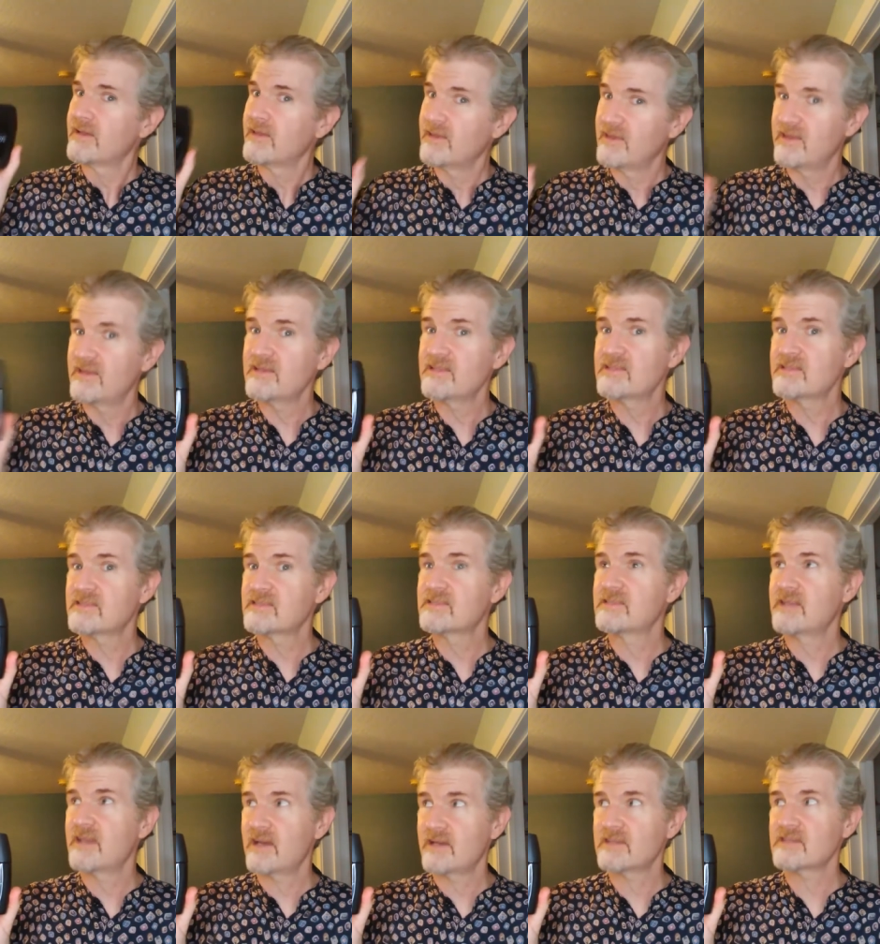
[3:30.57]
this
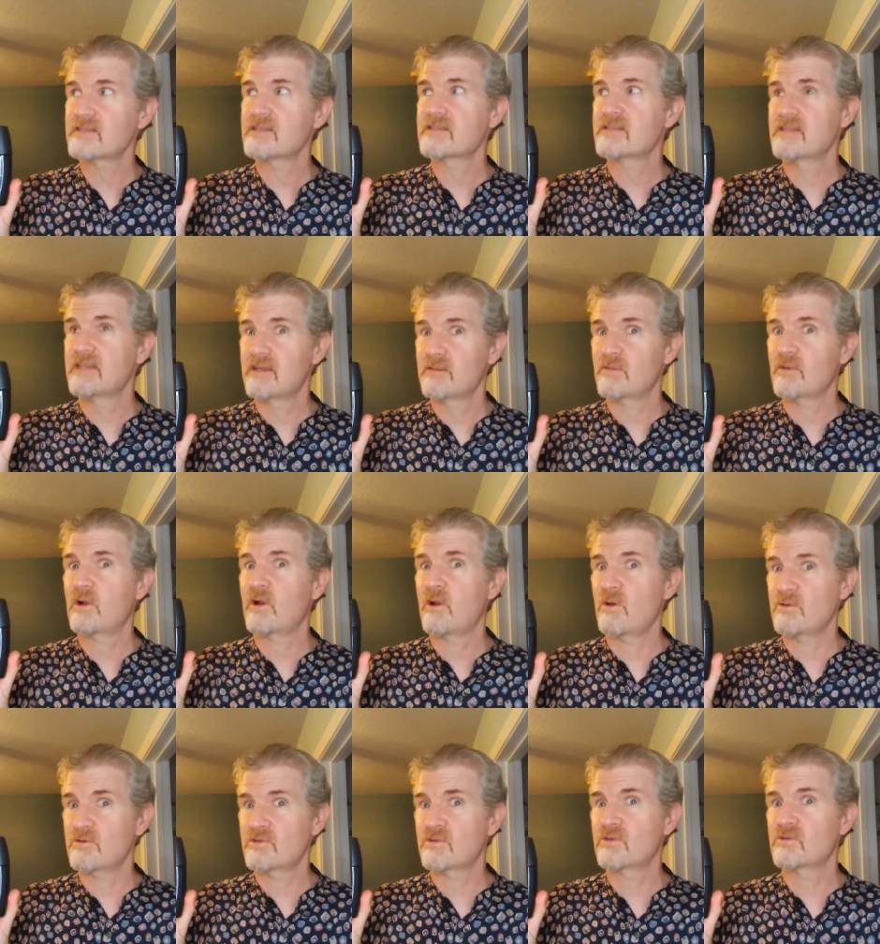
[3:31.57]
does seem
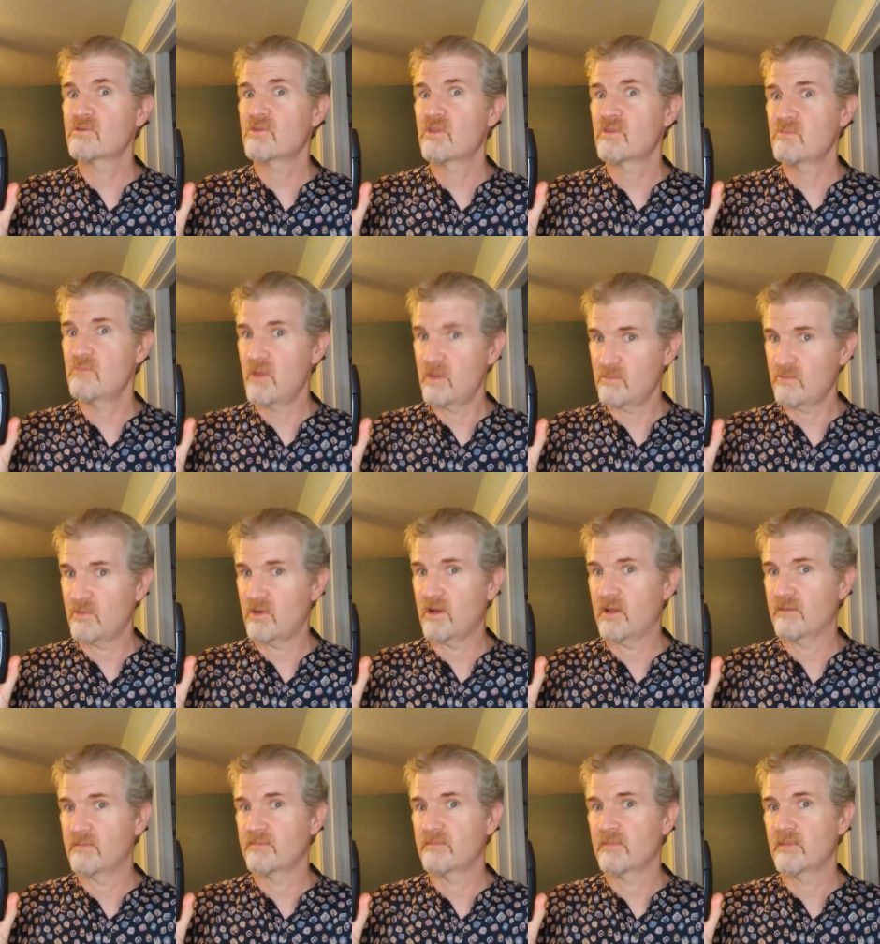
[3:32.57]
closer to the memory.